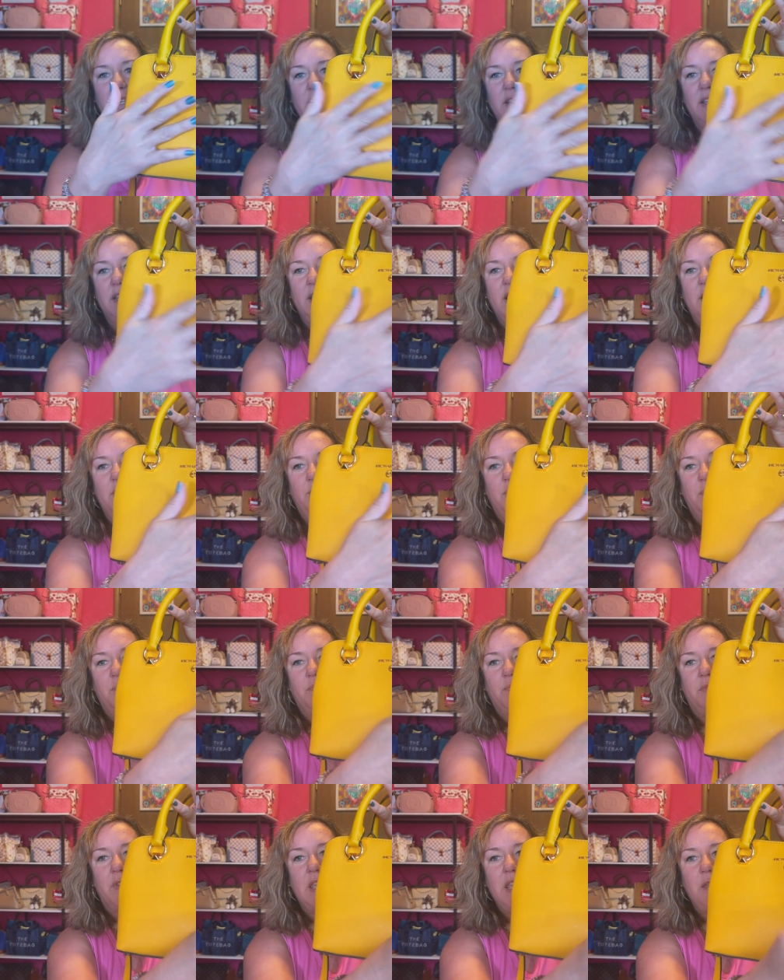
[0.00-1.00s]
ended up
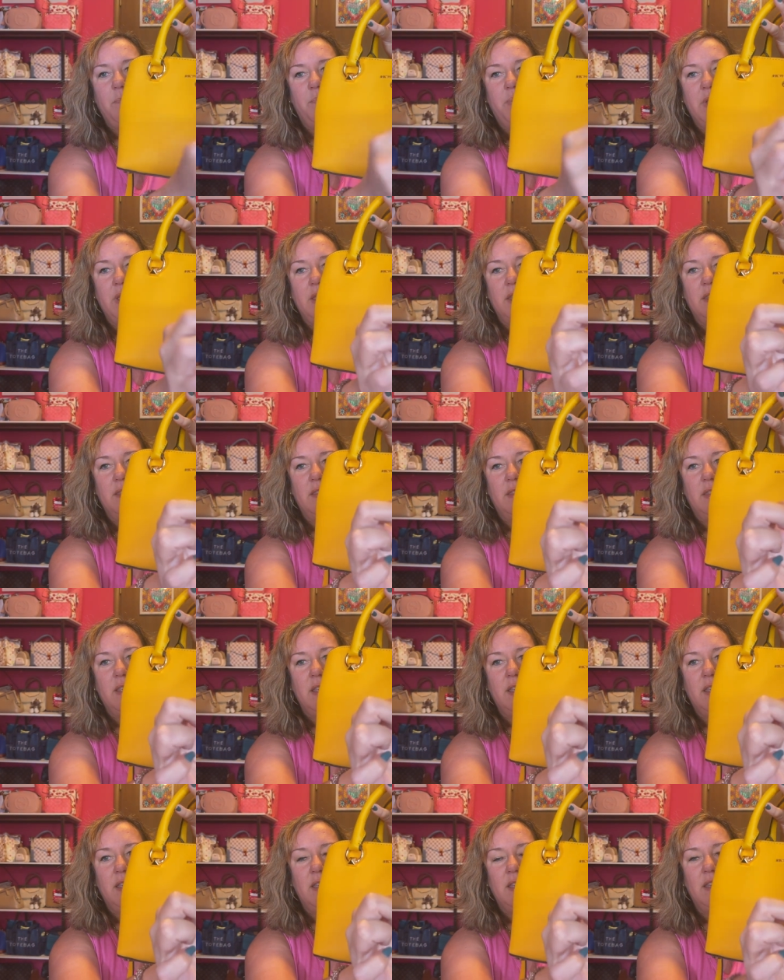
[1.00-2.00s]
keeping
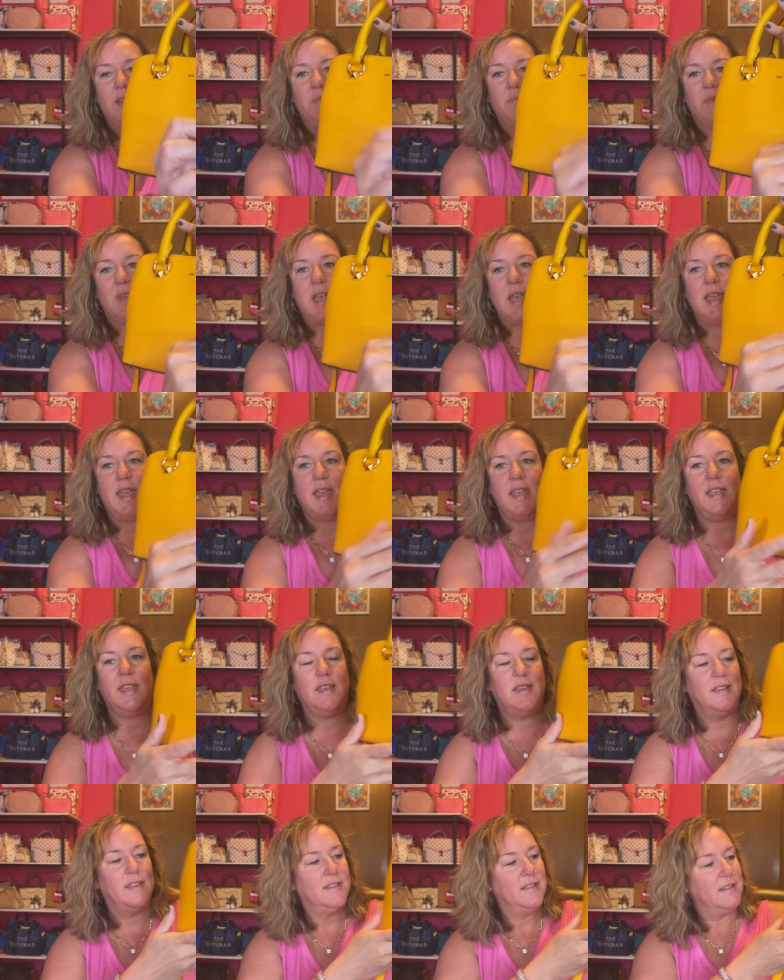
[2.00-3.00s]
the
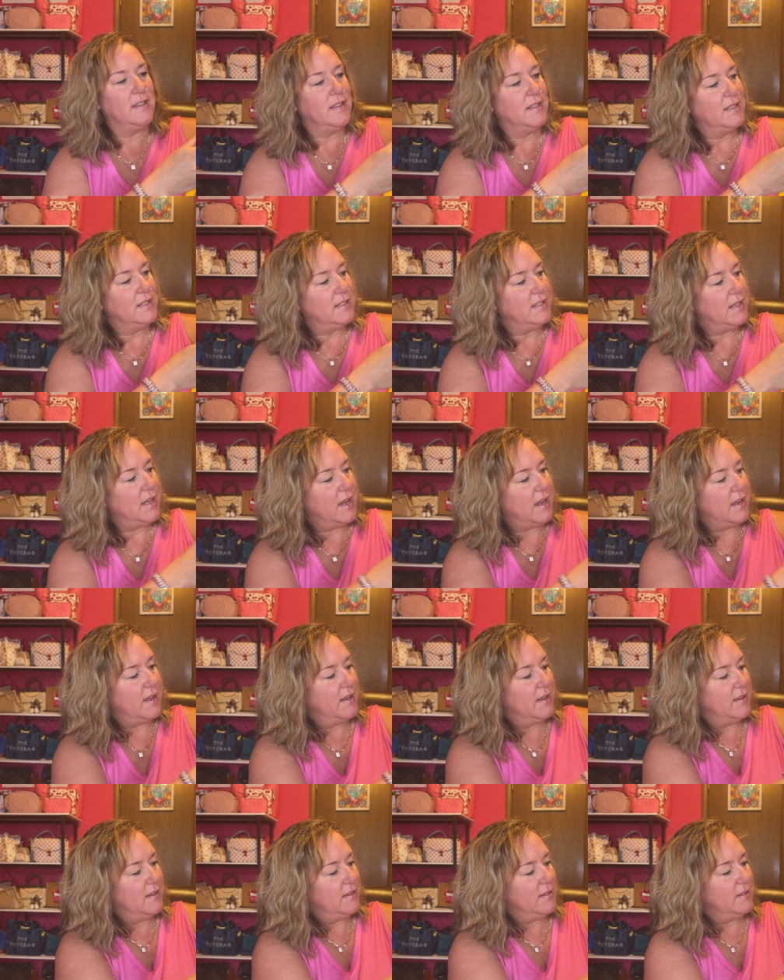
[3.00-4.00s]
MK
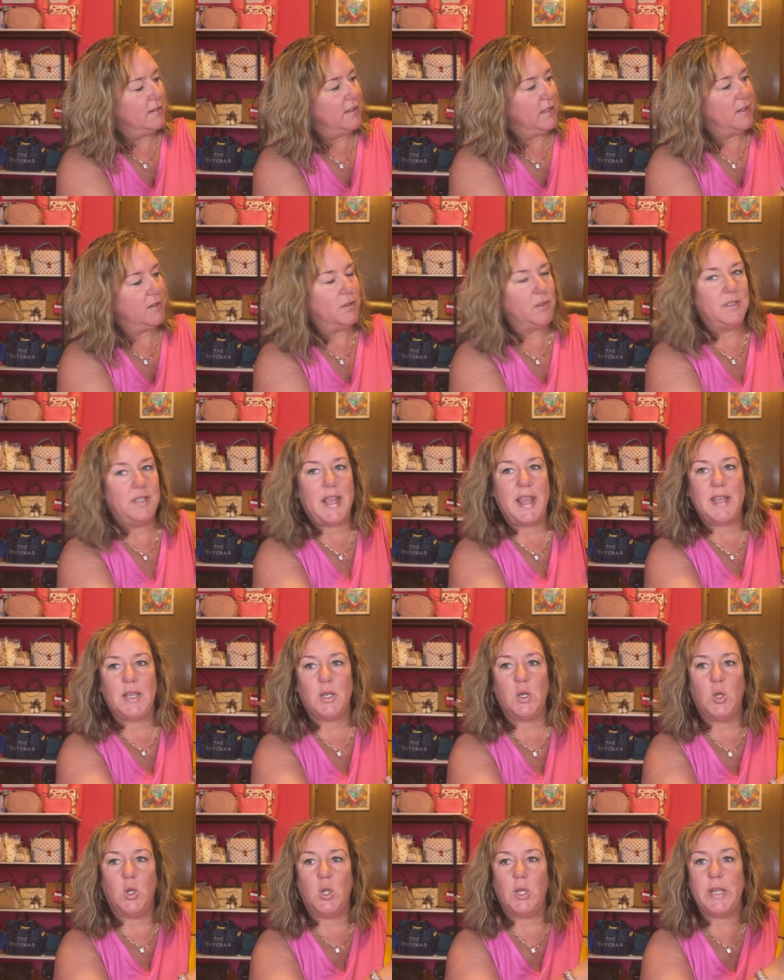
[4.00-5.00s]
a little
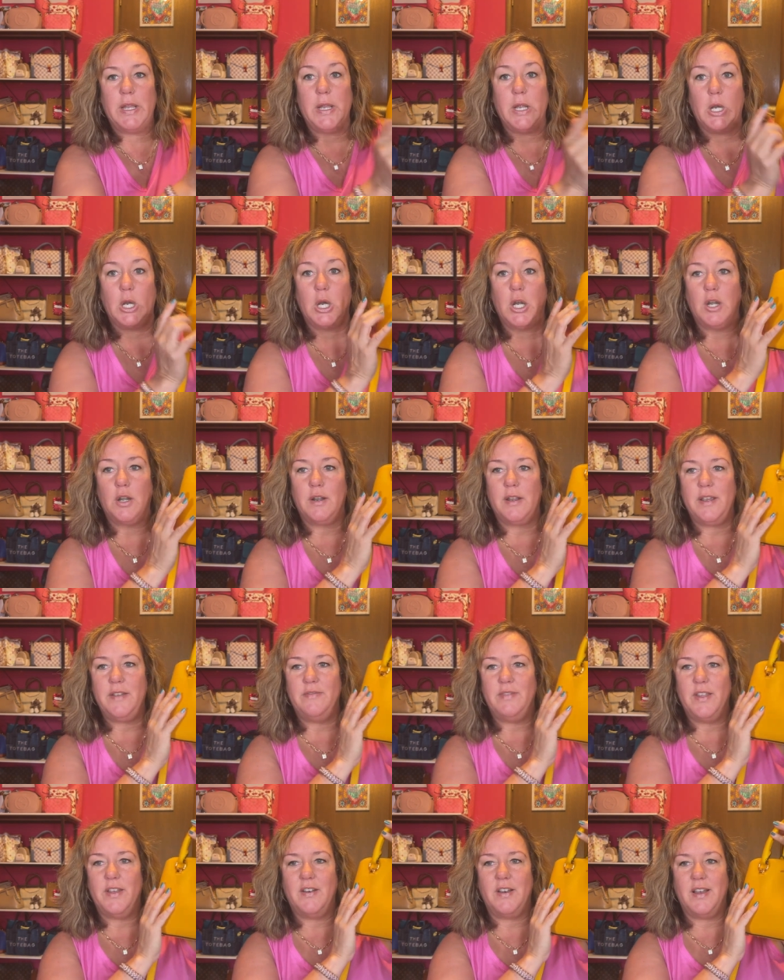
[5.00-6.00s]
dangle here,
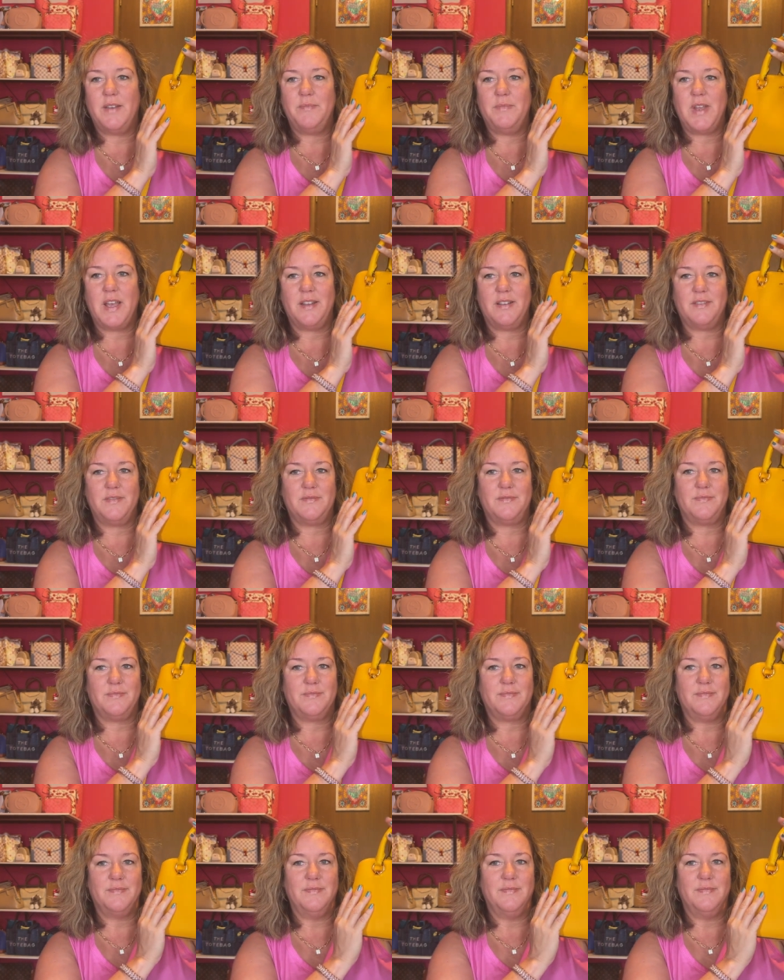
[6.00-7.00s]
even though I'm not
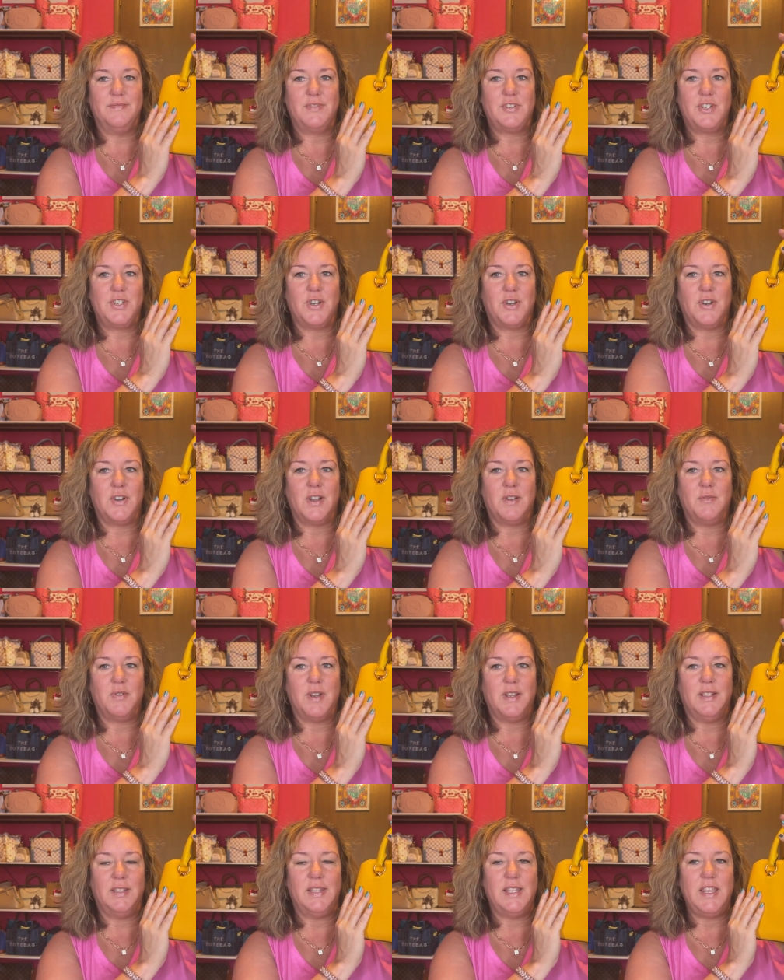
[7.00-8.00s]
sure I
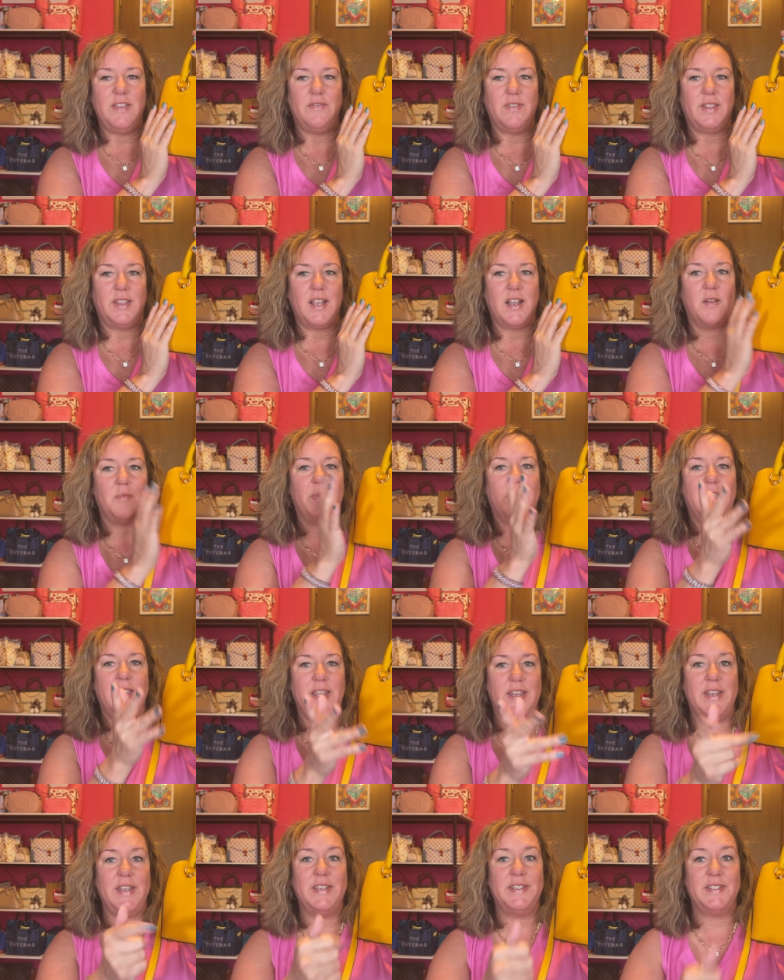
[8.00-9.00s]
want to leave it there, but
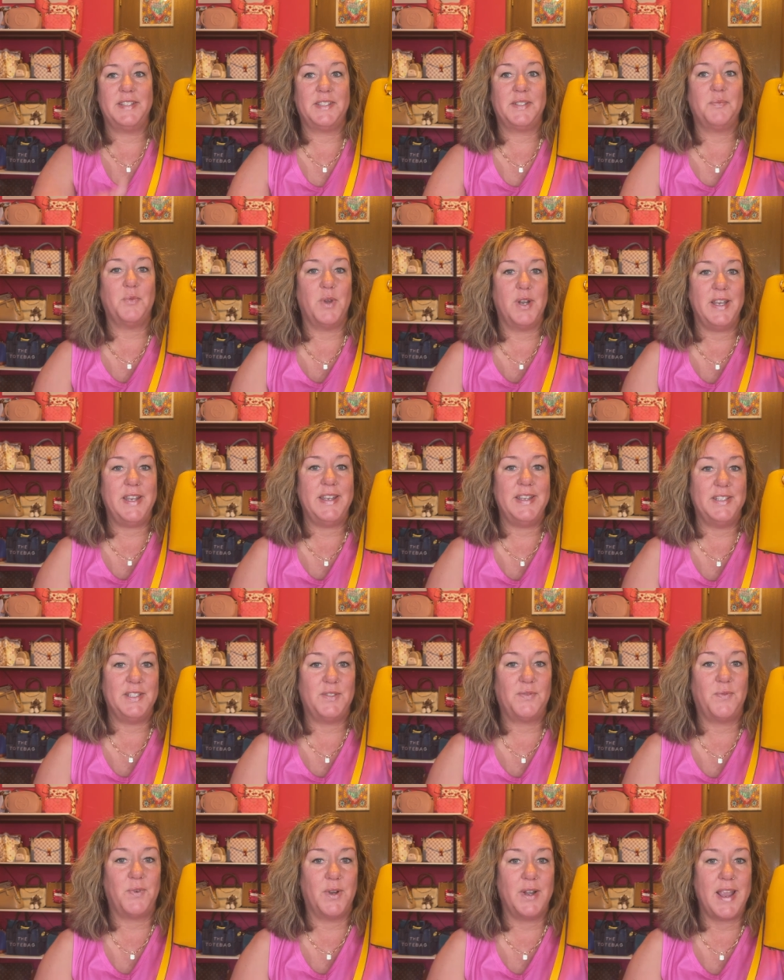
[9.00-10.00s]
it is what it is
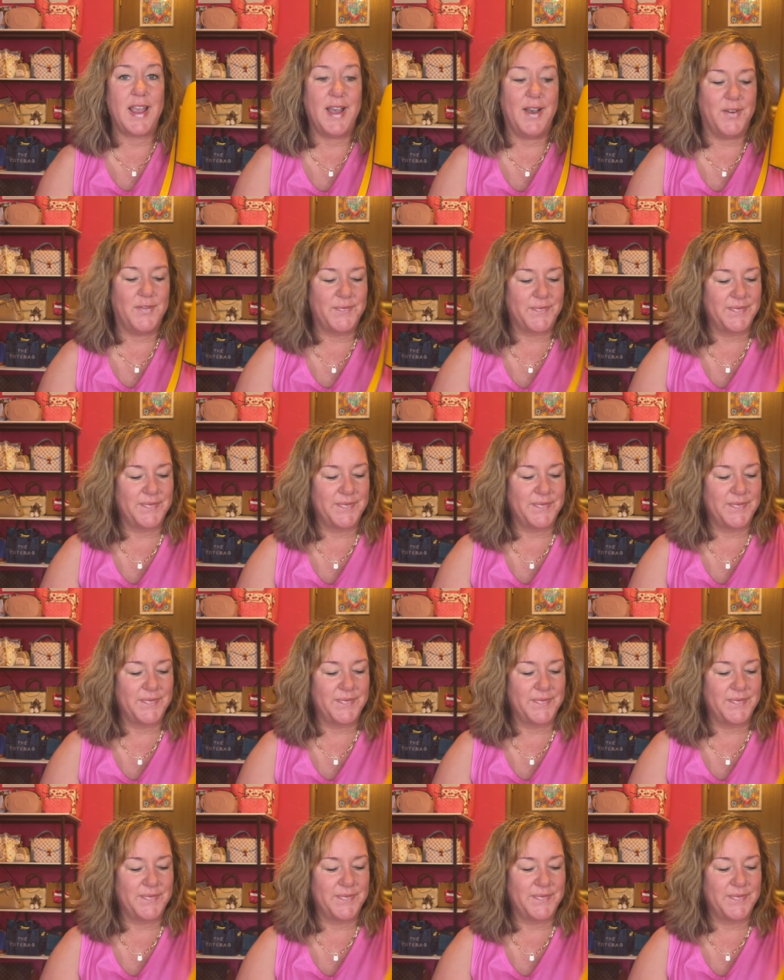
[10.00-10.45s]
for now.